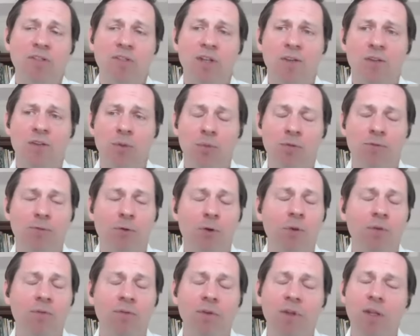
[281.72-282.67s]
sites are
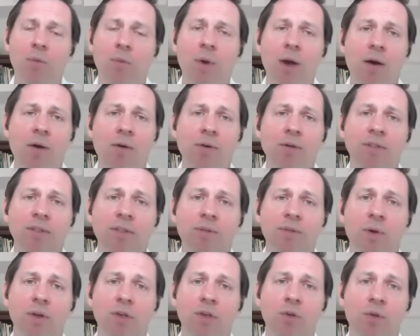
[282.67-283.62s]
performing really well,
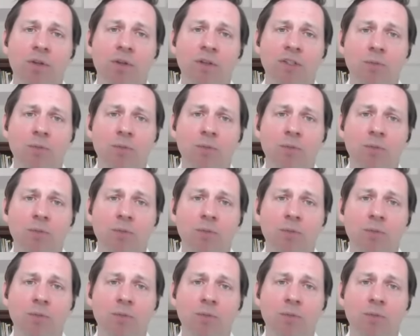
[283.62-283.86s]
where you can